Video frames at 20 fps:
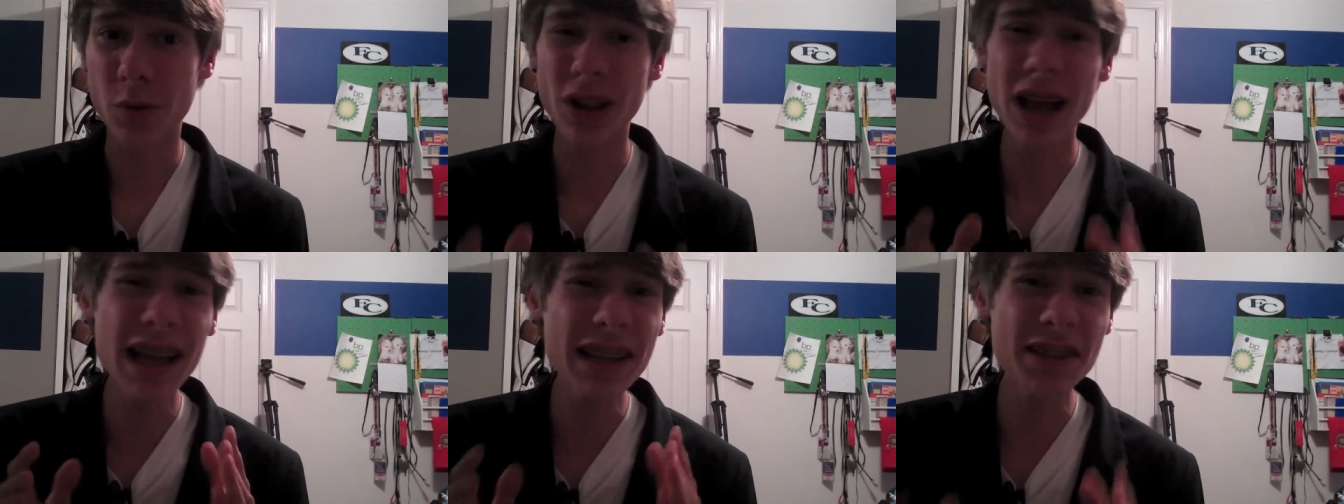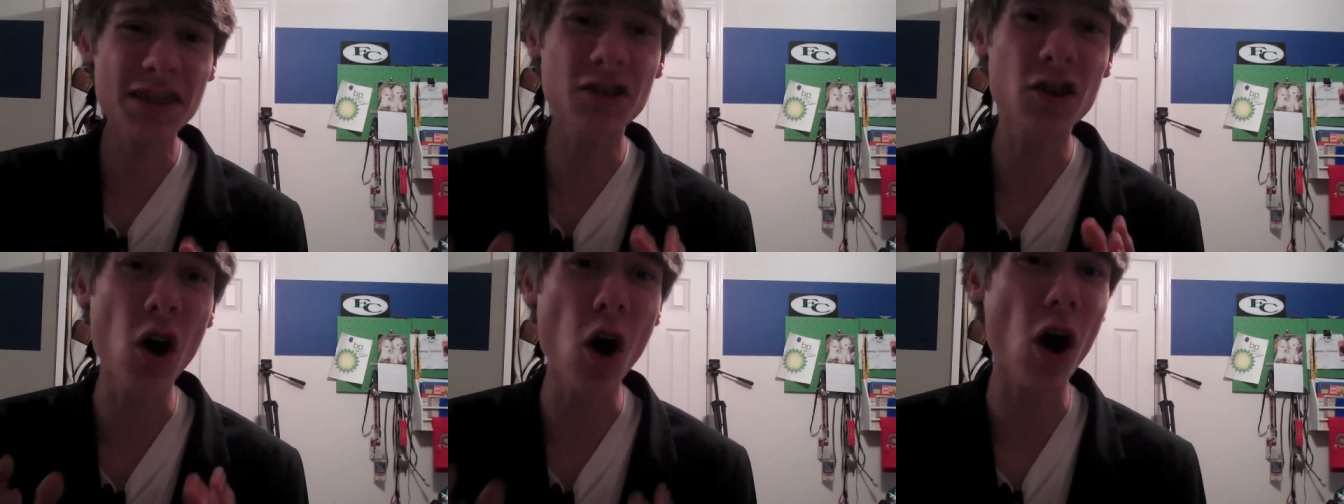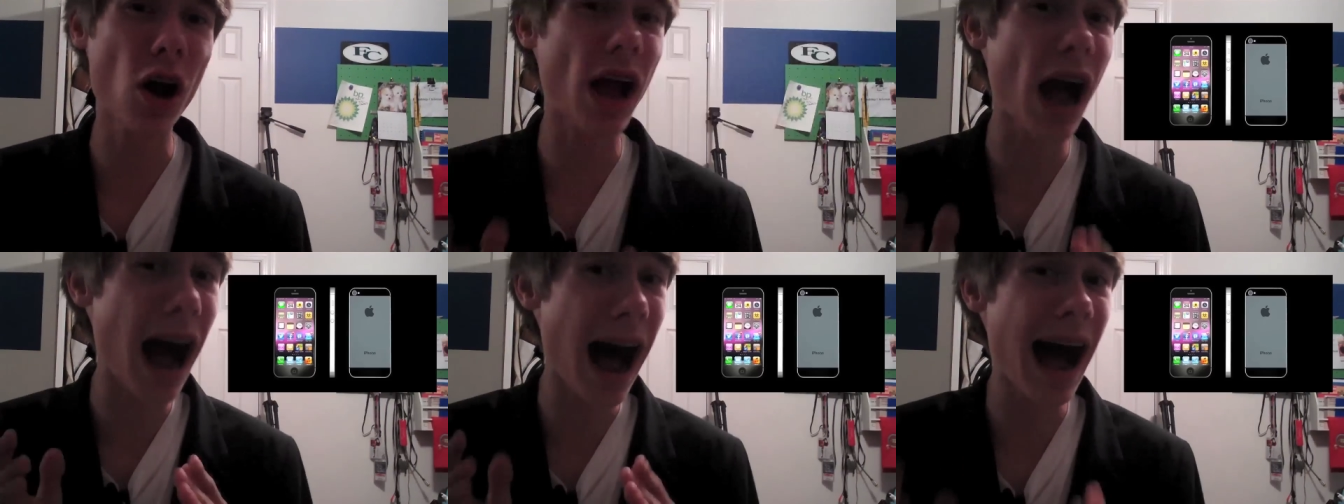Let's
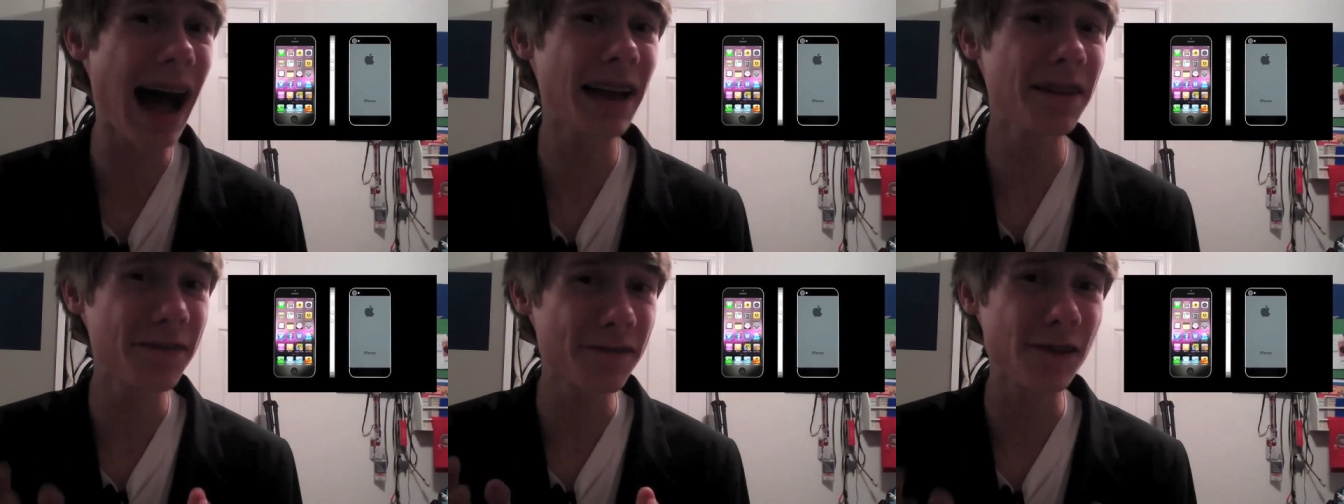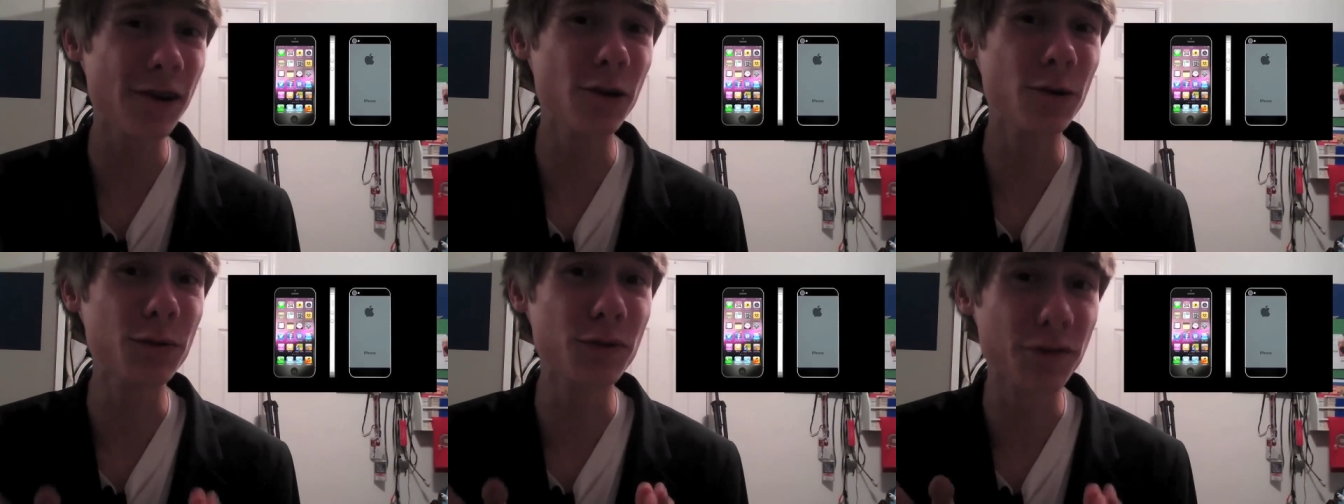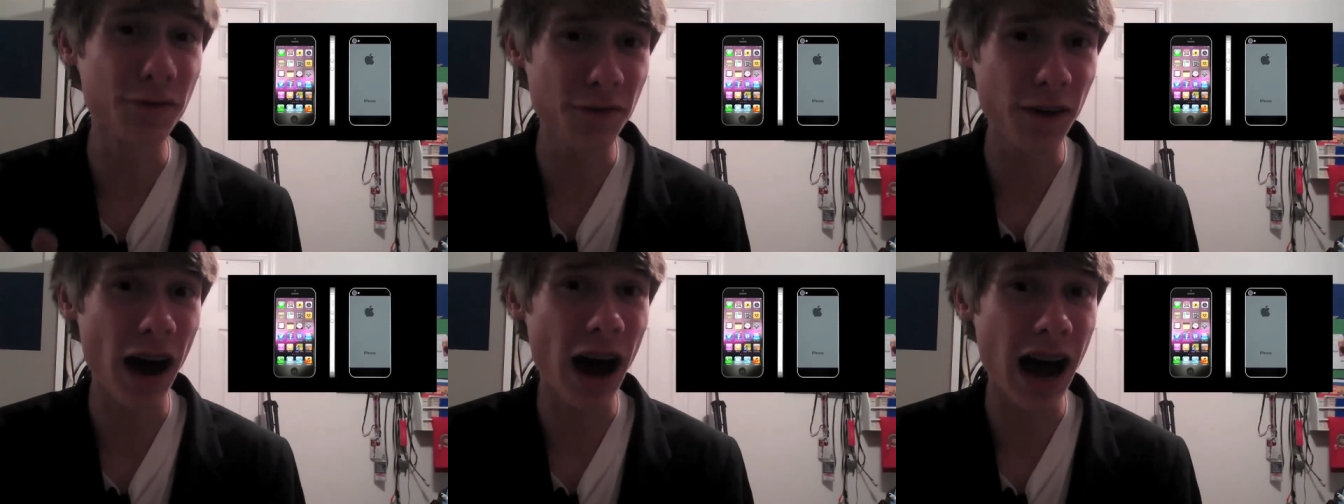talk iPhone
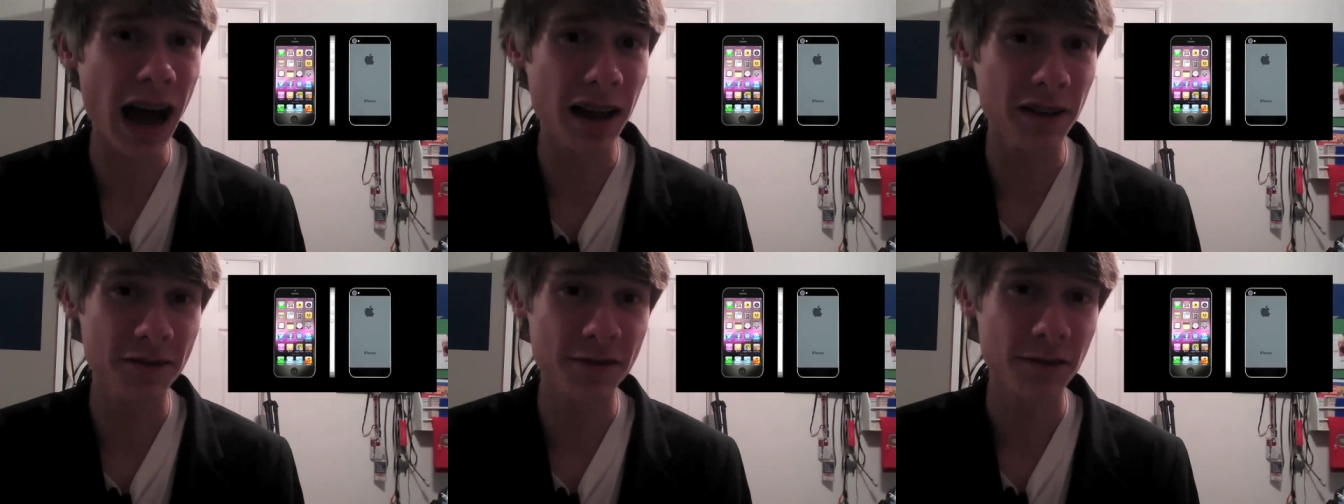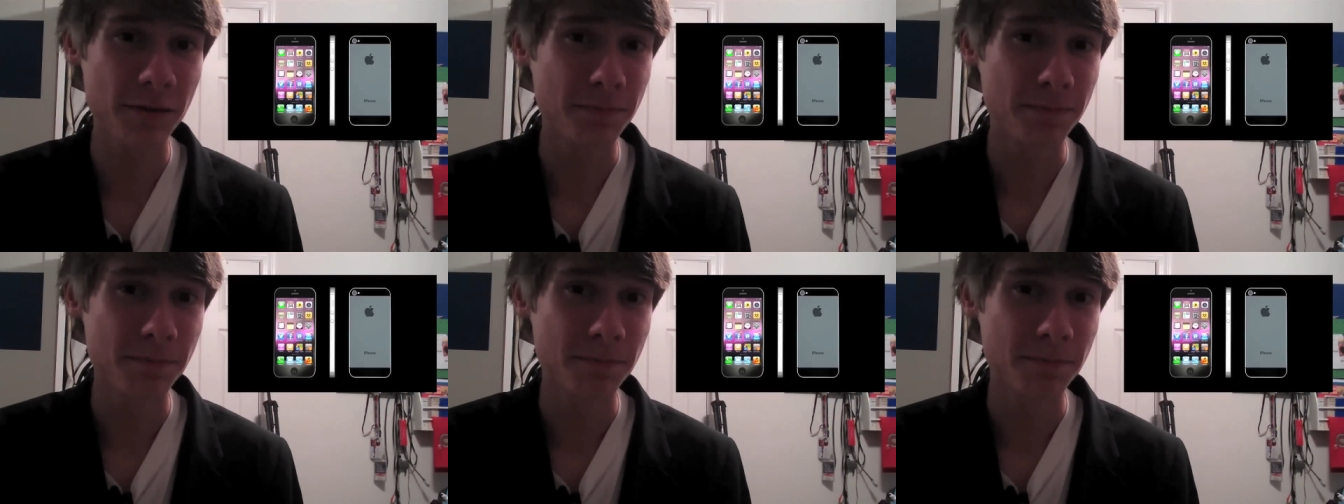5.